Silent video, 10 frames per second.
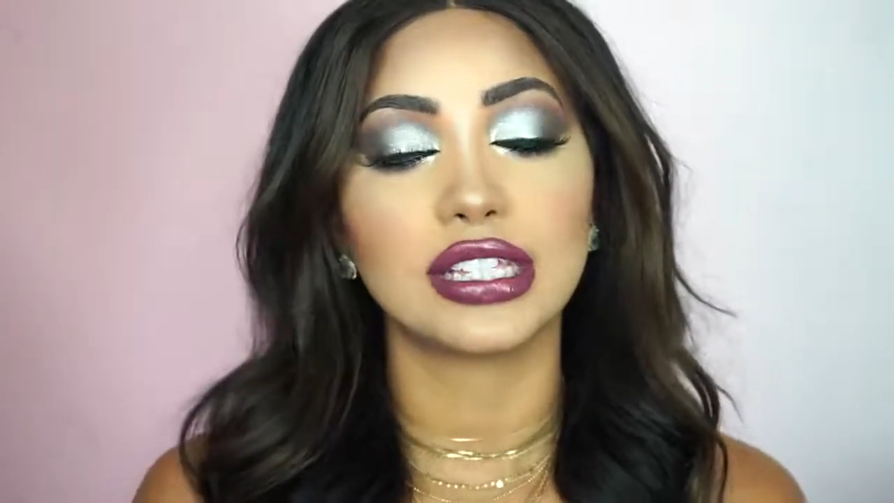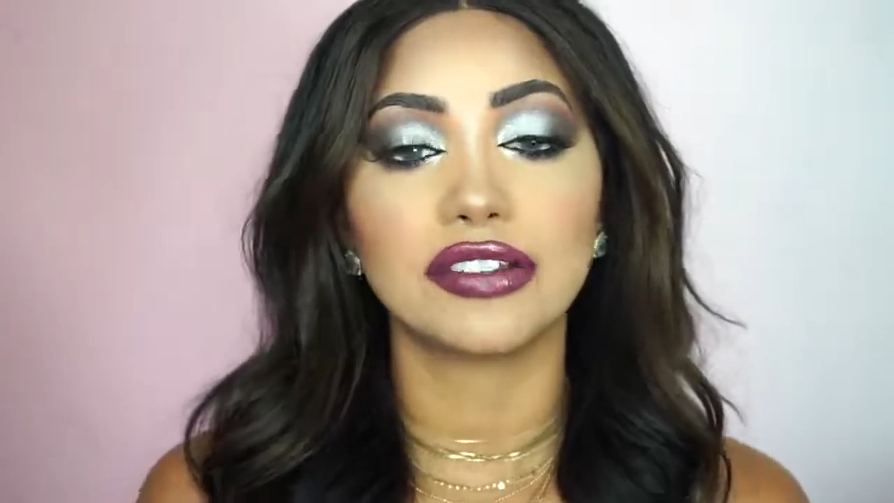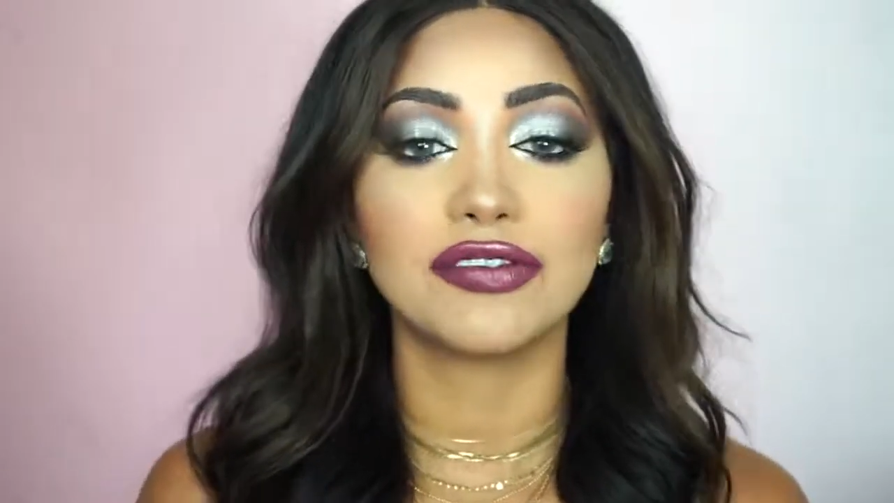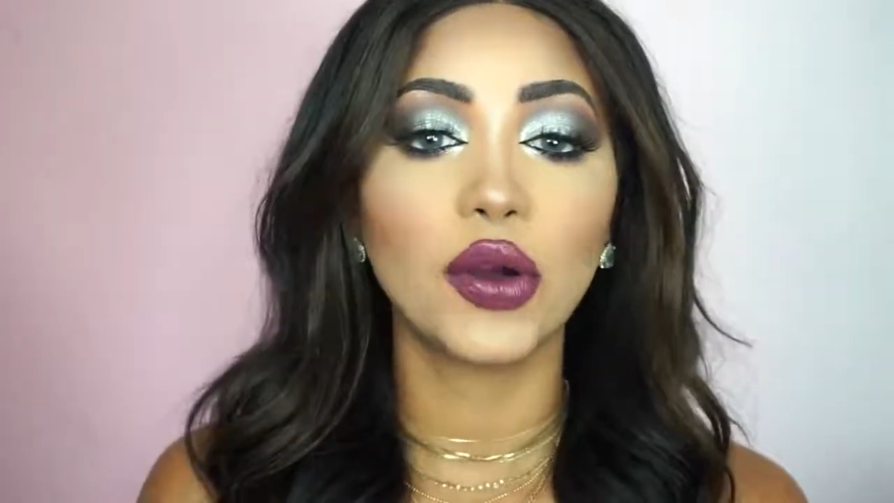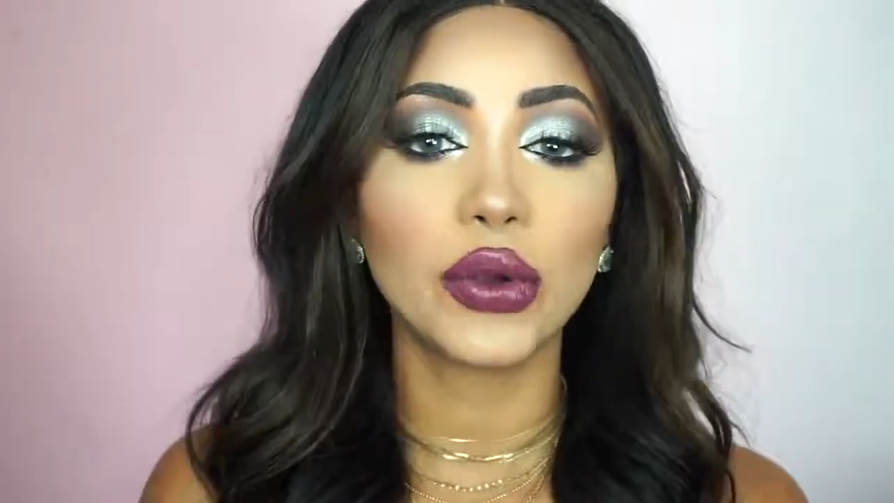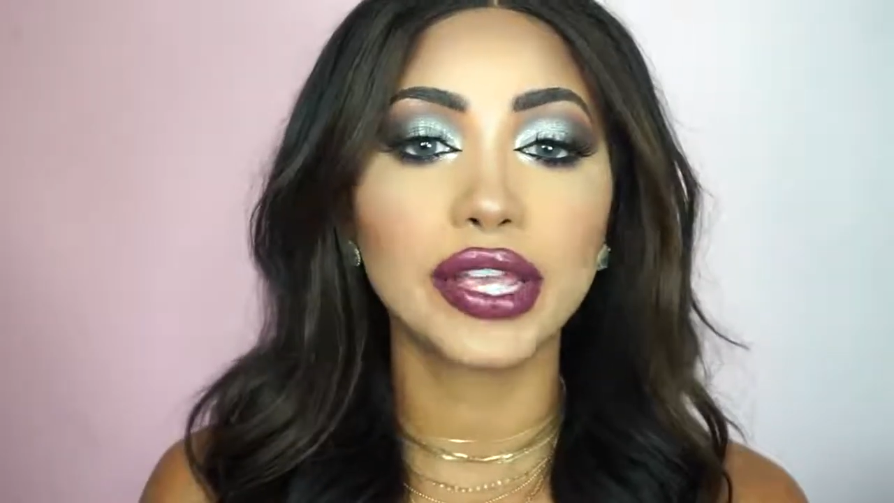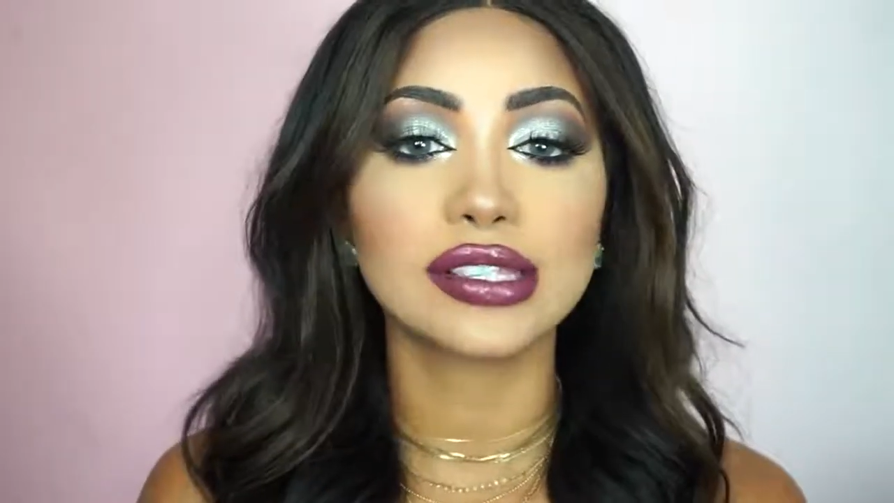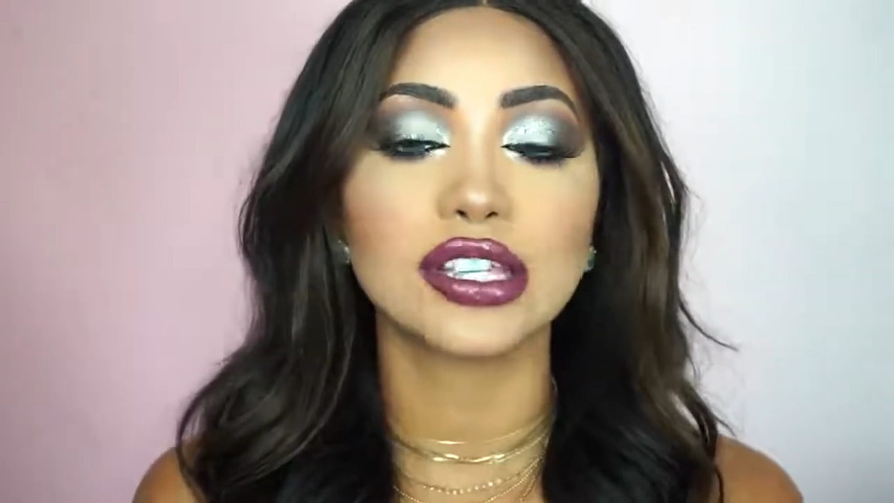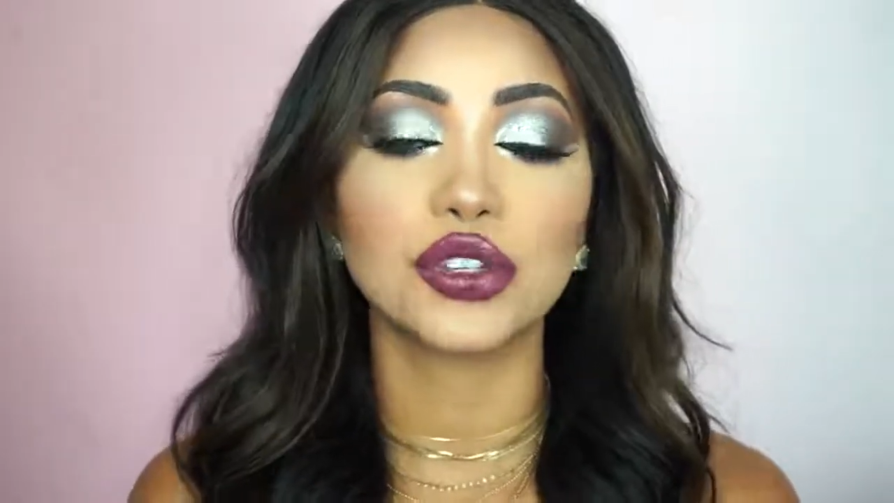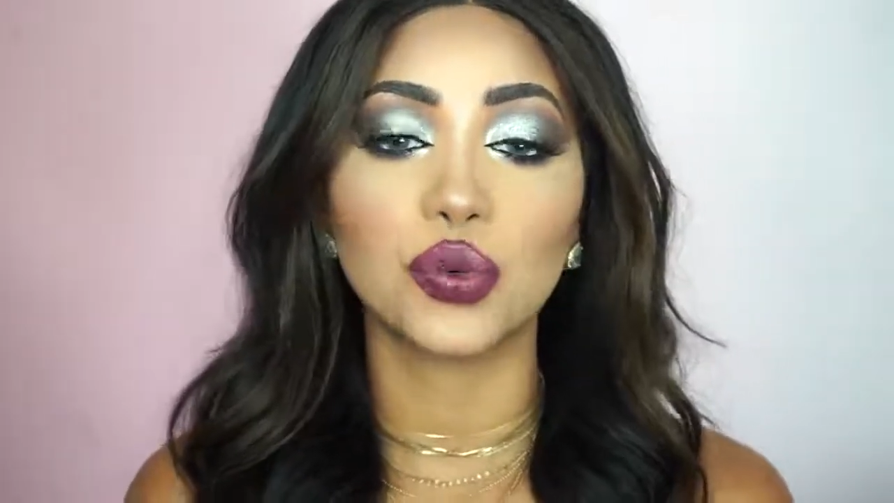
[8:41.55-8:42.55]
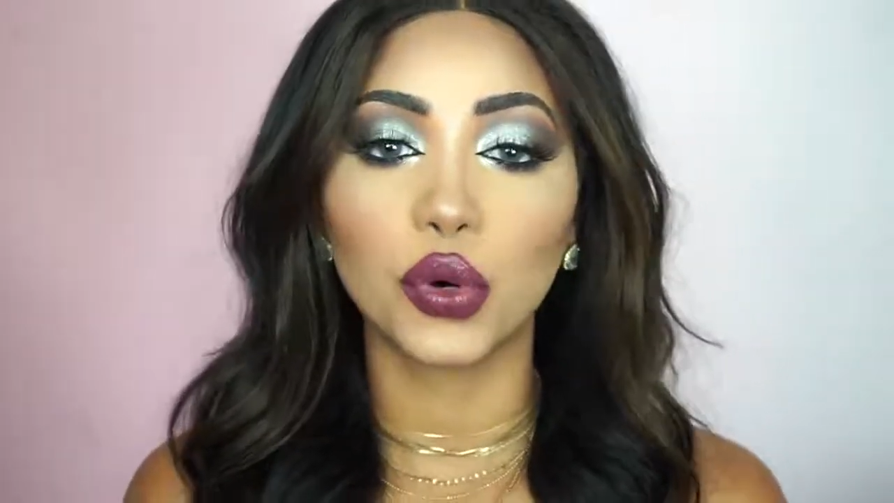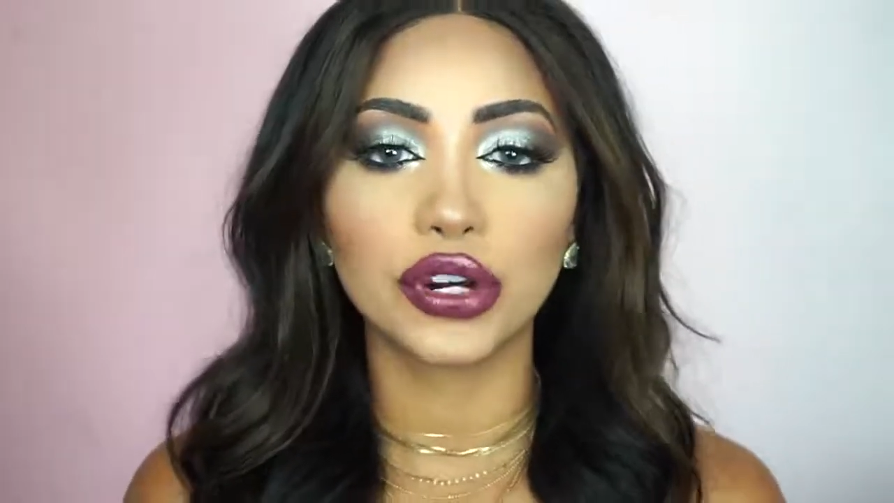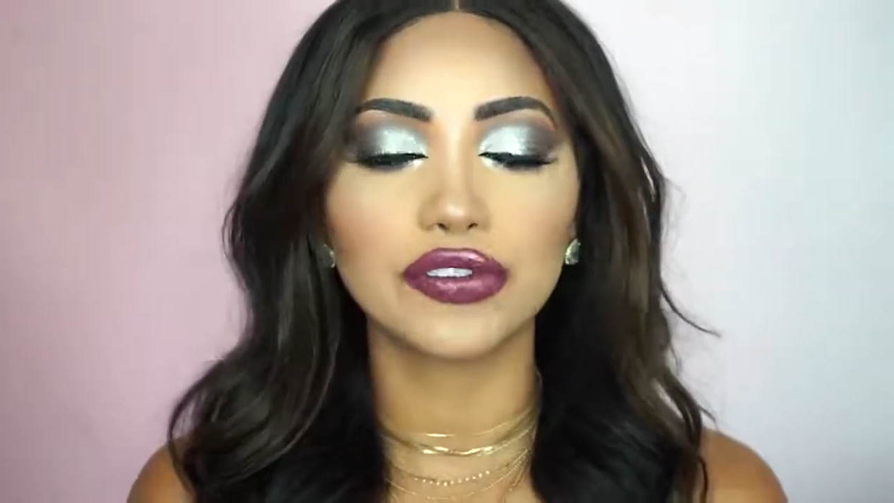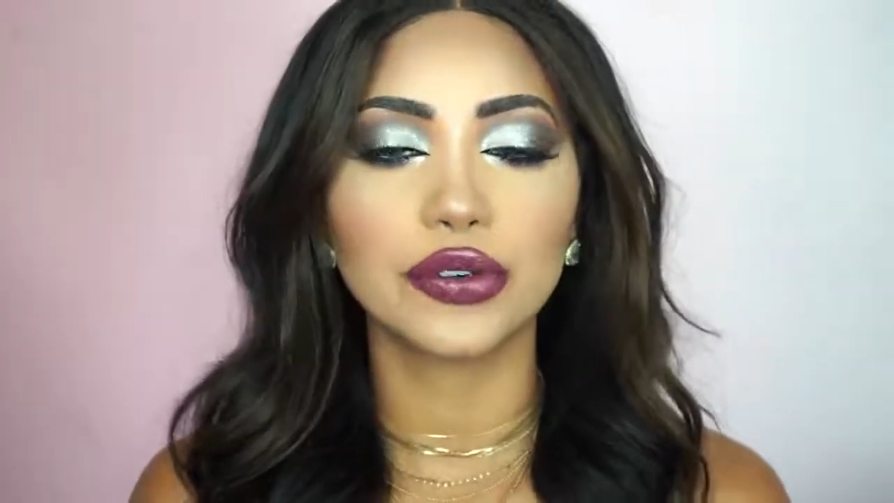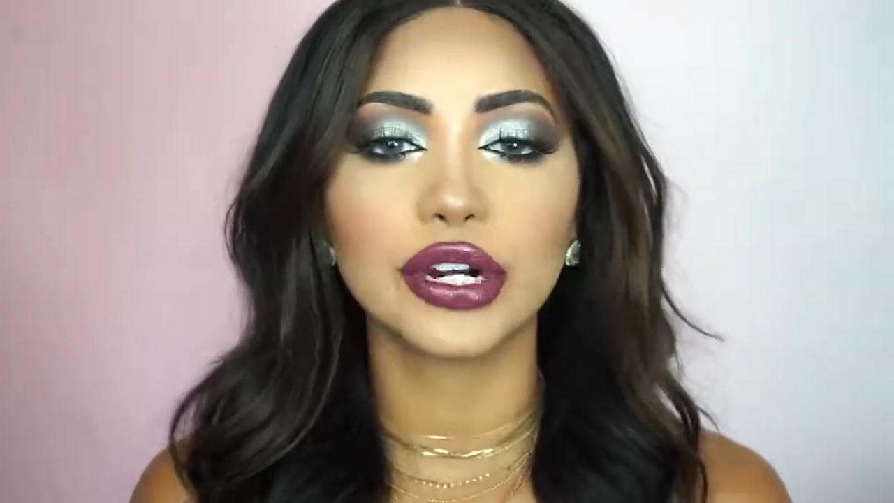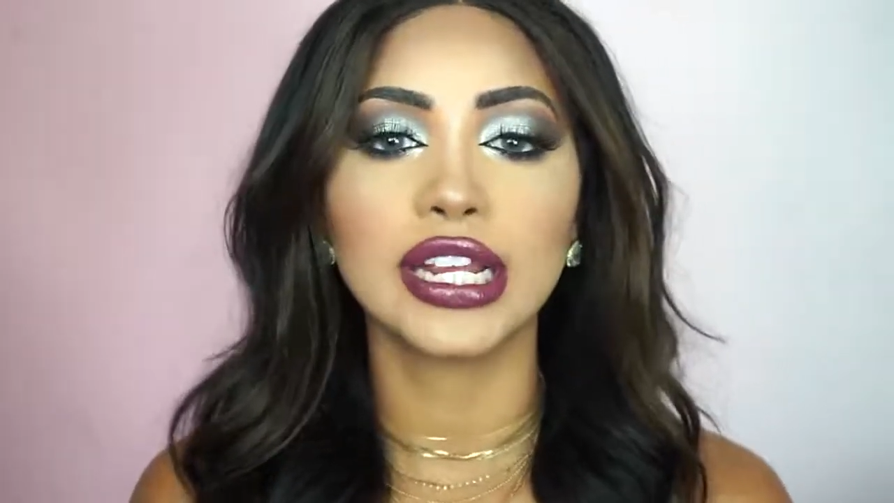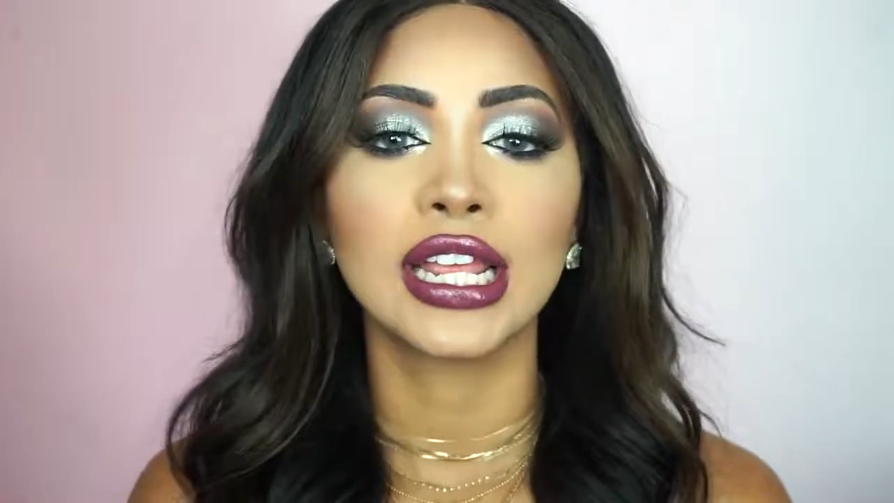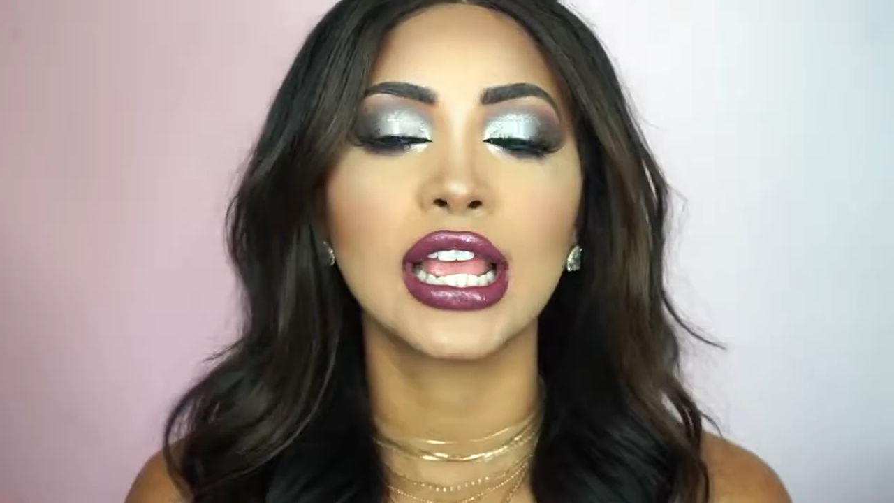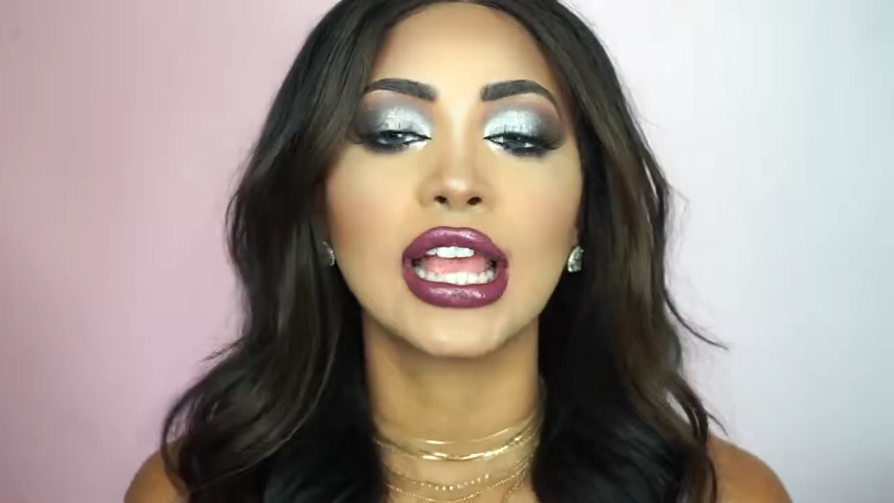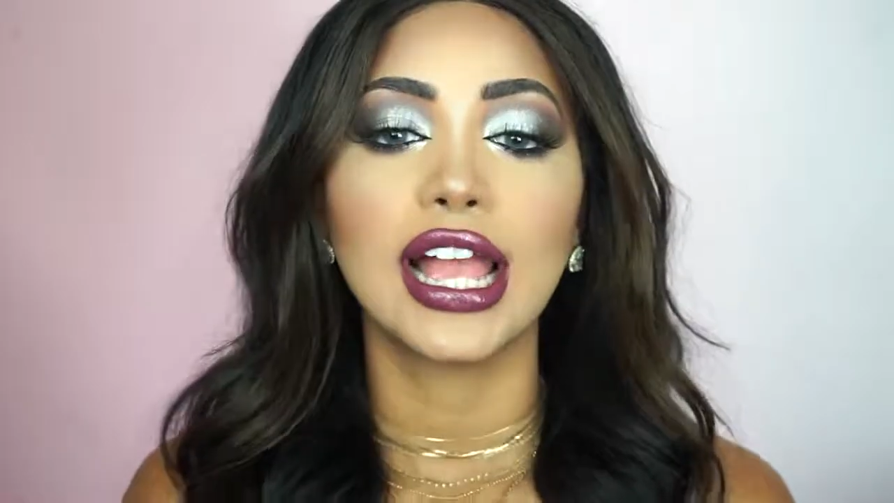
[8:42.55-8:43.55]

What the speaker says: stay focused and you work for it.